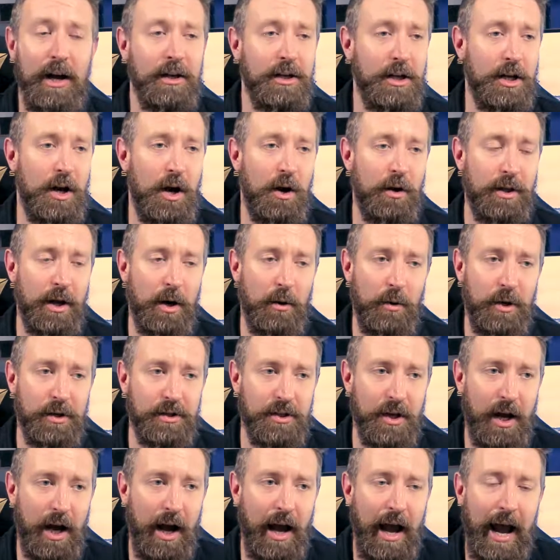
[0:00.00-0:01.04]
There
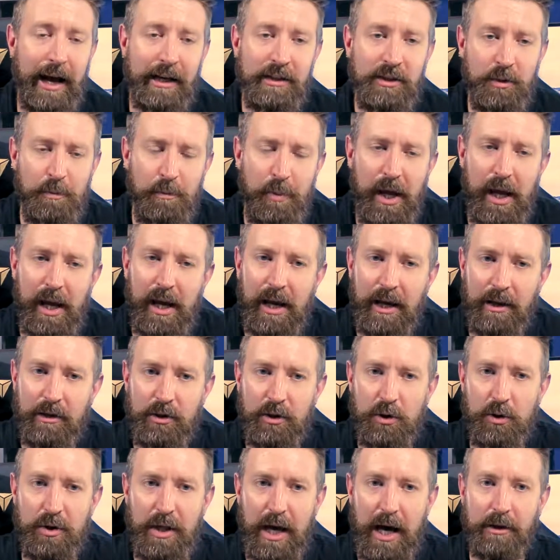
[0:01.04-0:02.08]
was XP in
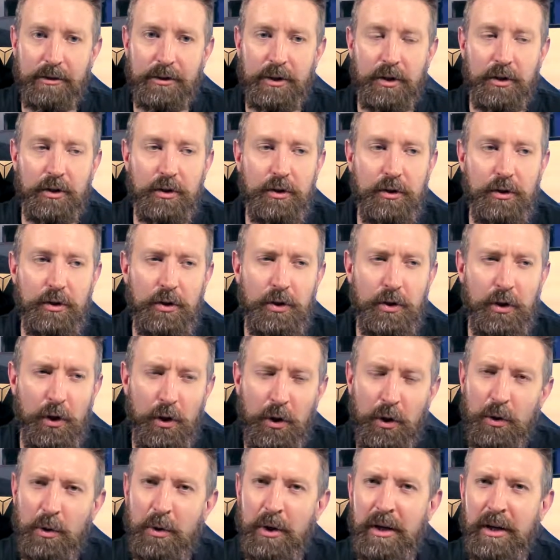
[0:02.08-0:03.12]
2002.